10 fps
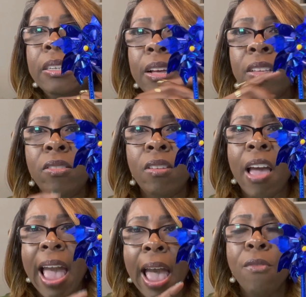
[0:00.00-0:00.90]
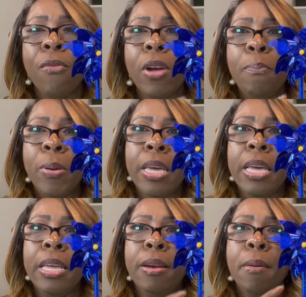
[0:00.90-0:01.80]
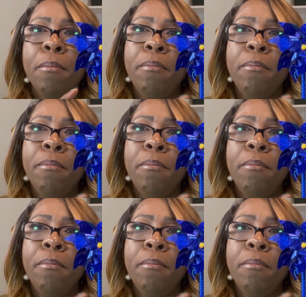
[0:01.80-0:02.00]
Does every pen